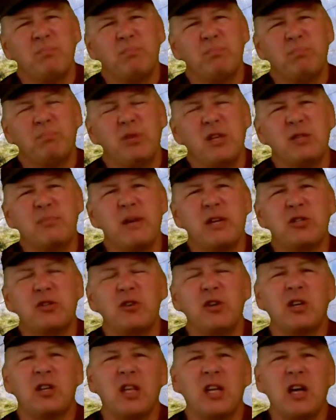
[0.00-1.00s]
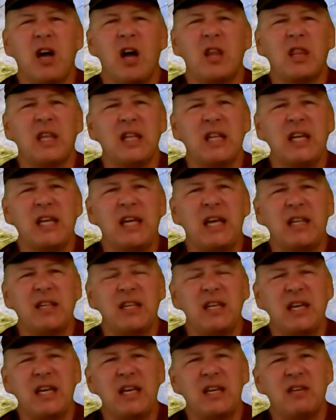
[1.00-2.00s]
please make sure you click on the link at
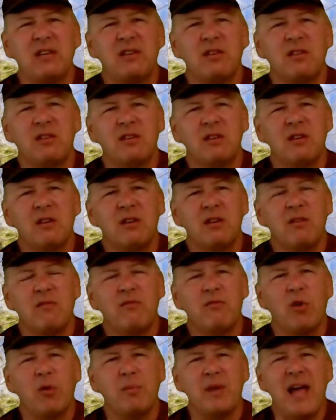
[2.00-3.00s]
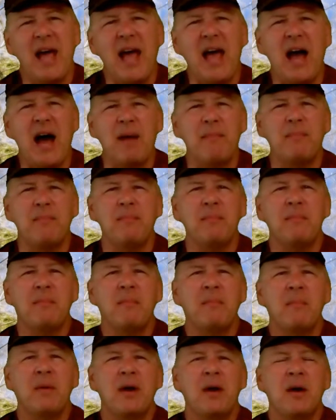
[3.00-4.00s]
the end for me. Hey, I'm
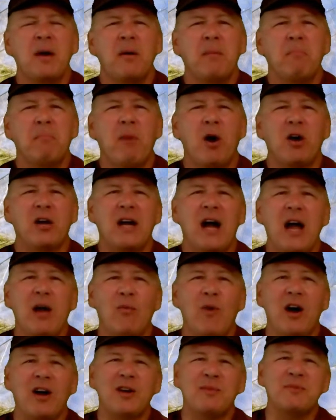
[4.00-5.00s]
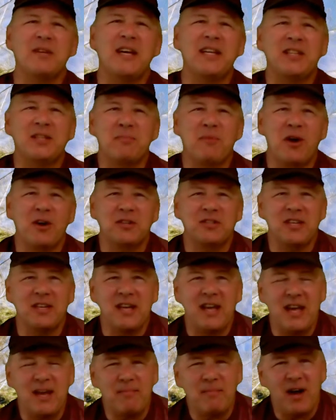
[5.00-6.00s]
Mark Heidt. Welcome to Hit the Mark
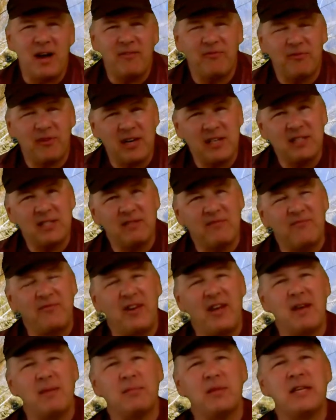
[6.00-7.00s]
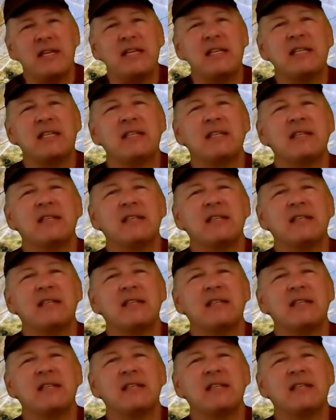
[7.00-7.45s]
today, my friends and family.